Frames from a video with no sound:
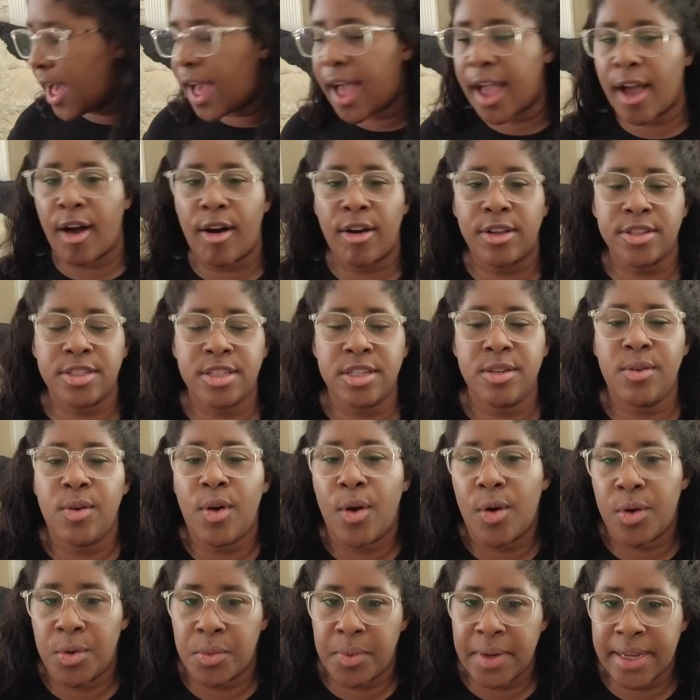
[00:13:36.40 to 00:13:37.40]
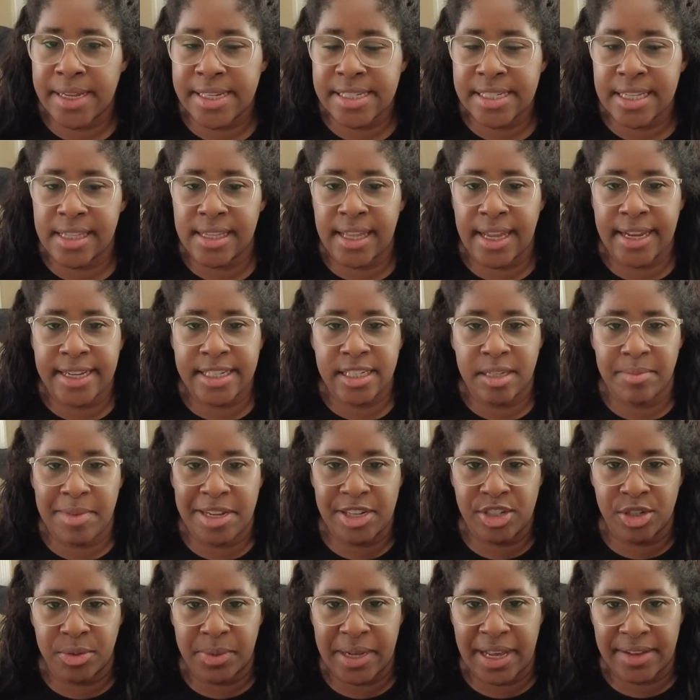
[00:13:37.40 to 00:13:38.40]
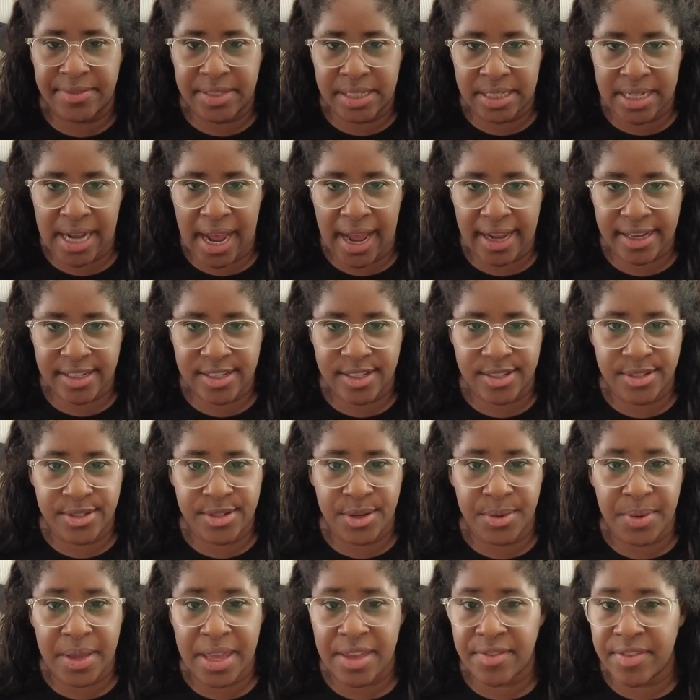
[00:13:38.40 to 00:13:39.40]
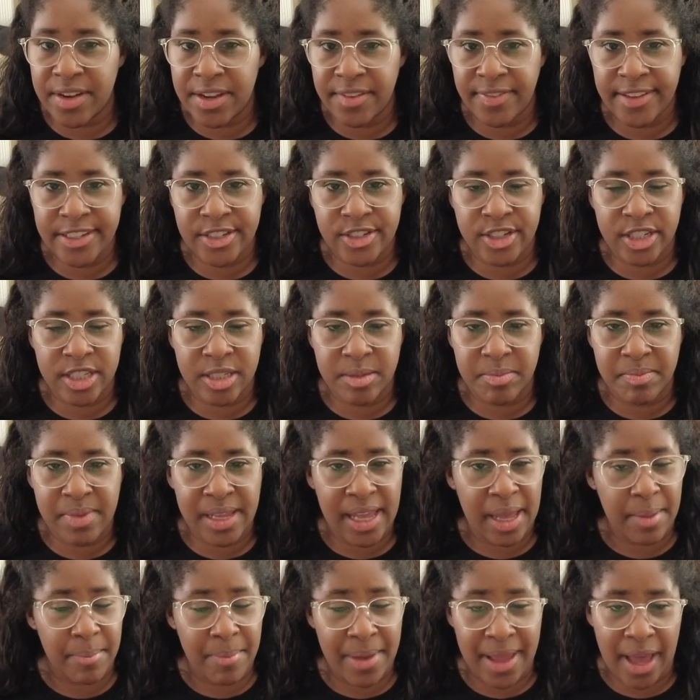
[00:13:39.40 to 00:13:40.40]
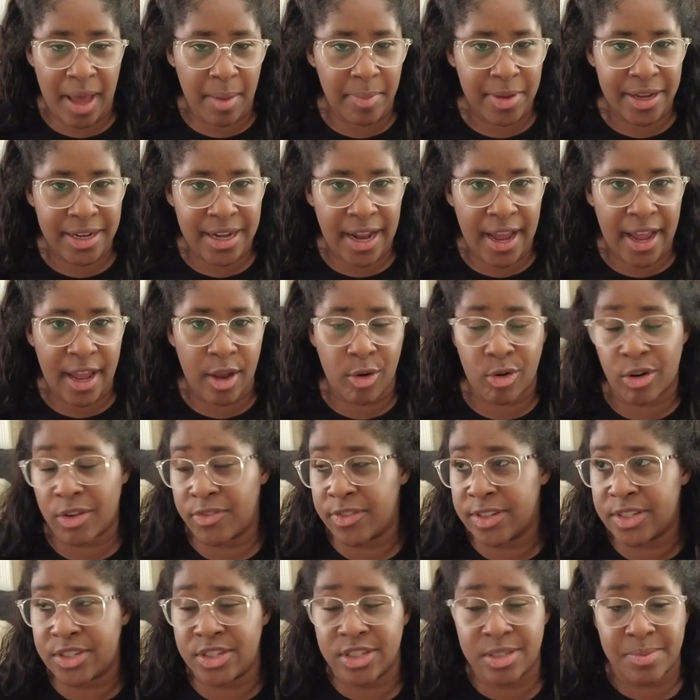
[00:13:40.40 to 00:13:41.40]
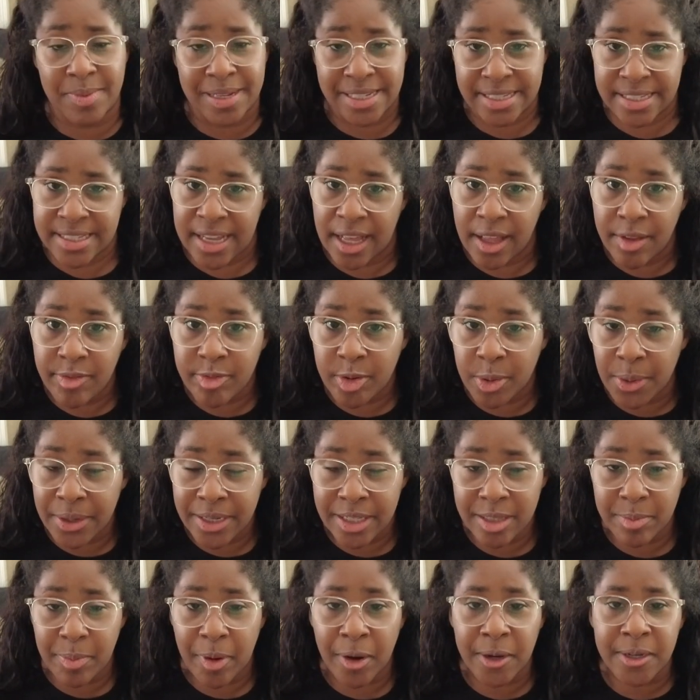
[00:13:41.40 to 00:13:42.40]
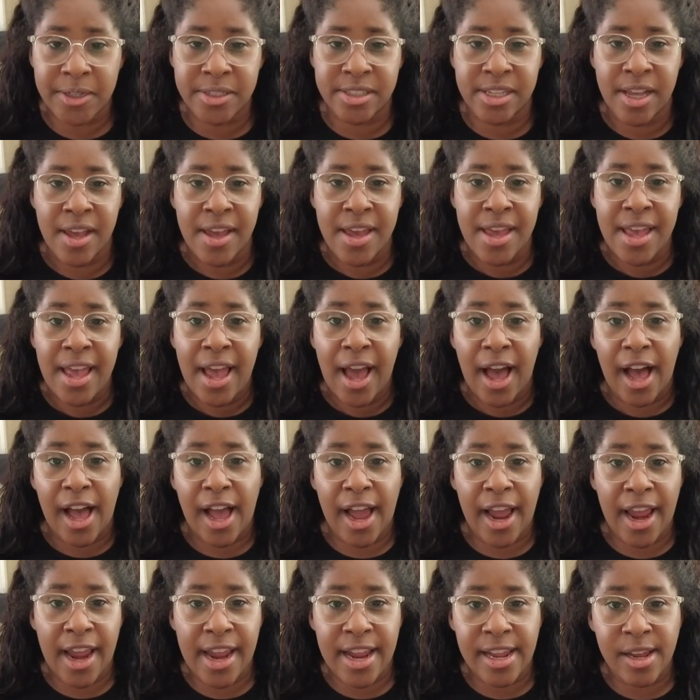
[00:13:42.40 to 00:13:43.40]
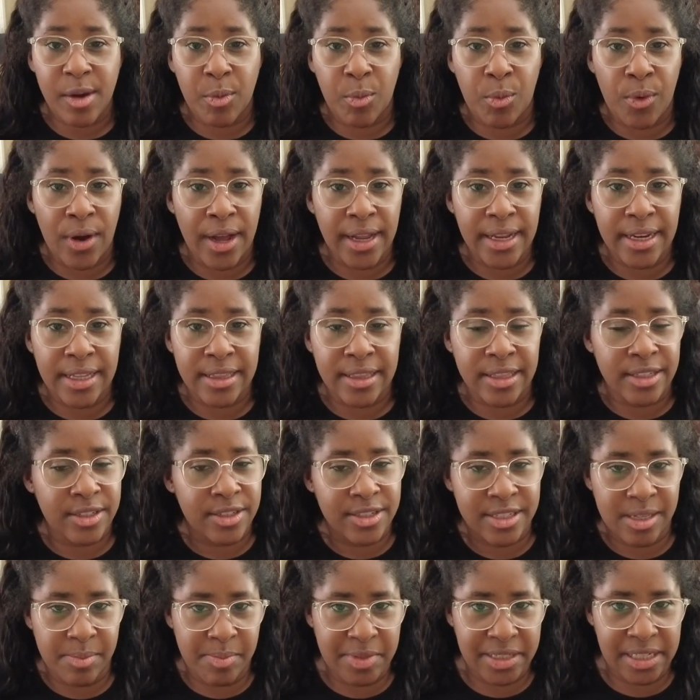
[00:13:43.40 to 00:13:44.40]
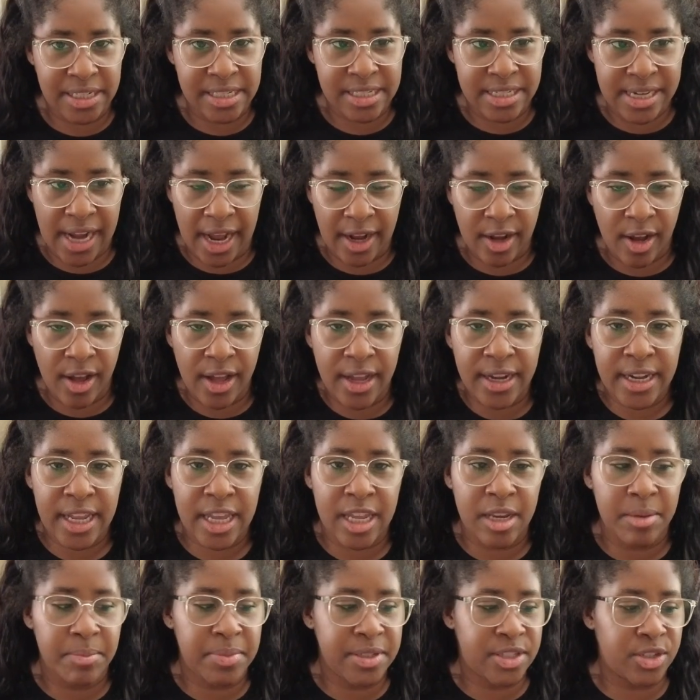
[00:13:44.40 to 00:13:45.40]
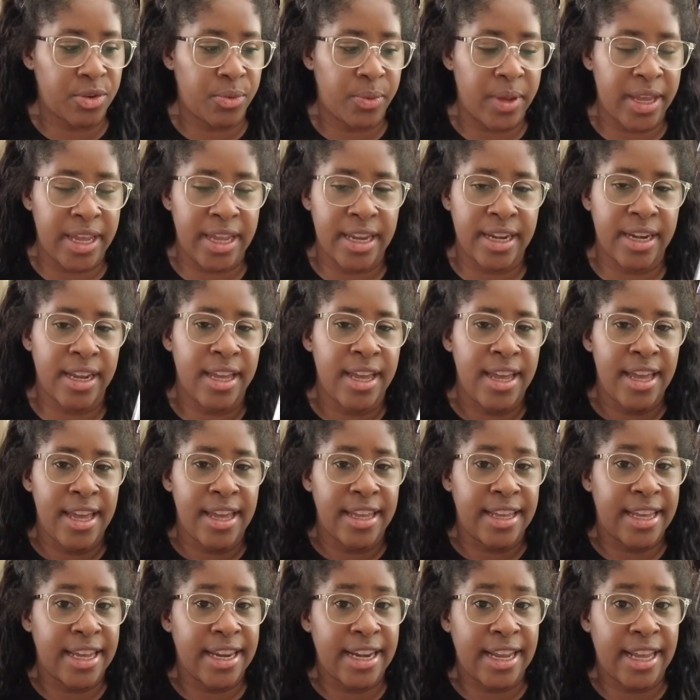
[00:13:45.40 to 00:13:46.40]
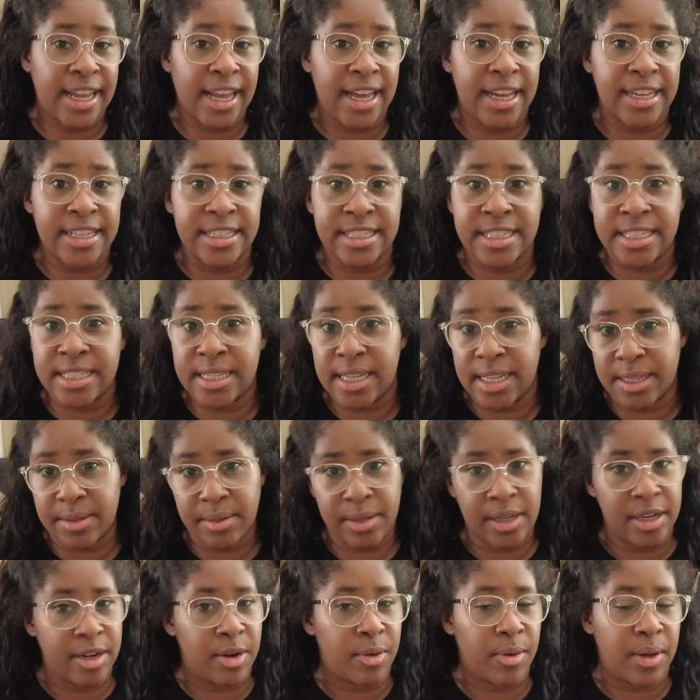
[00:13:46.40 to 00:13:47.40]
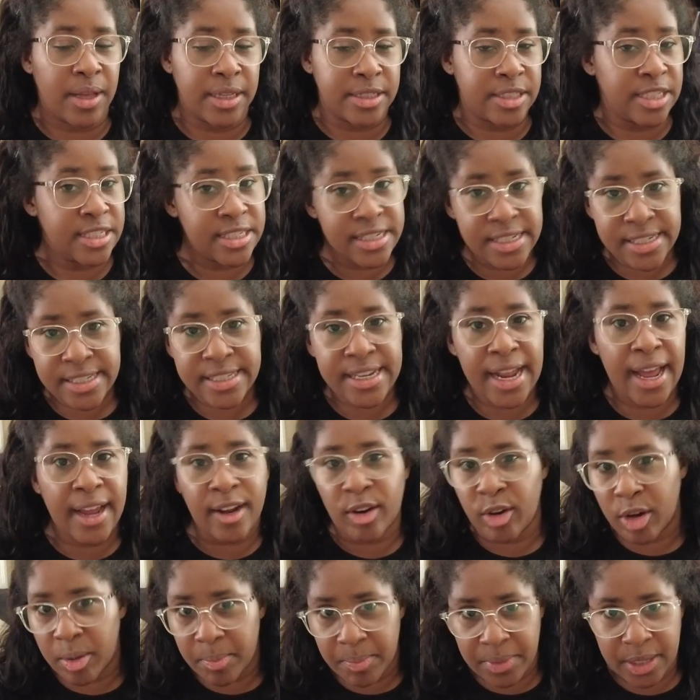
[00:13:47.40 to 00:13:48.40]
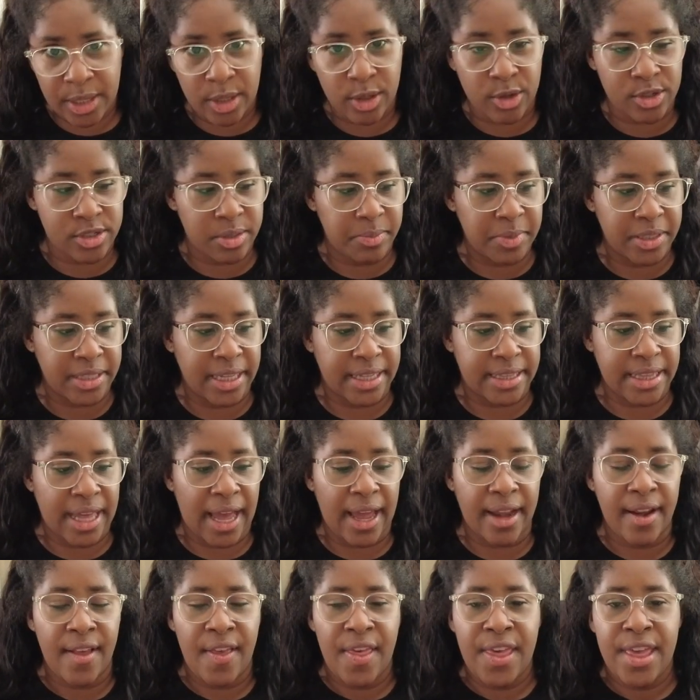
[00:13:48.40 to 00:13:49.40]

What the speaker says: I also always like to make sure we have snacks. So even if it's just me, my hubby and I, or if it's just myself going to the parks, I want a little something to snack on in between getting a Disney snack or a meal or something like that.